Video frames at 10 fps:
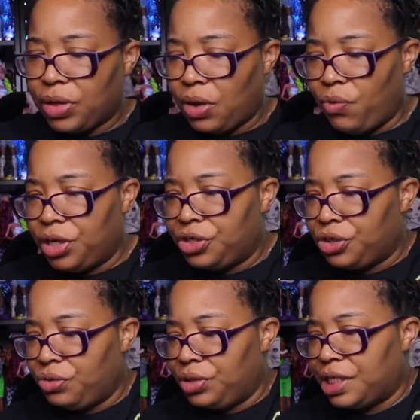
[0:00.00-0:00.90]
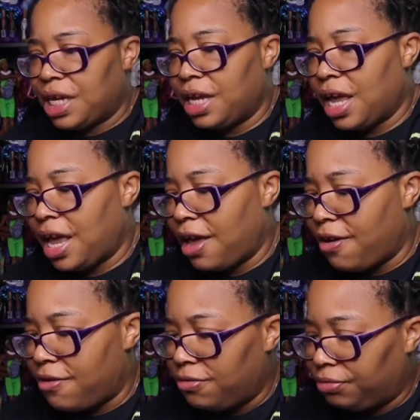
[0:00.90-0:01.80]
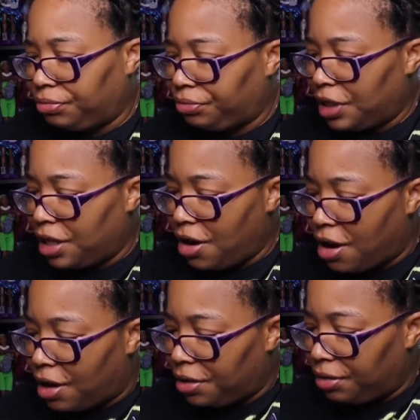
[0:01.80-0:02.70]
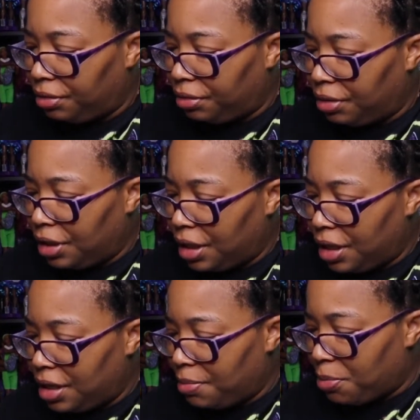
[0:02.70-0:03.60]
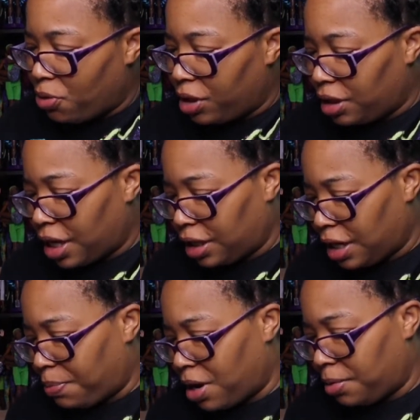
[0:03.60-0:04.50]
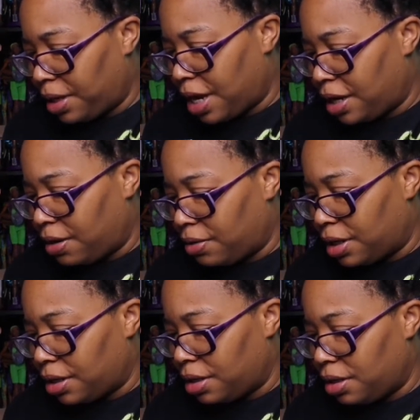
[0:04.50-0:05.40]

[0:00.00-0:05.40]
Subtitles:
what the shoes say, L and R. But more than likely, they probably got it on there.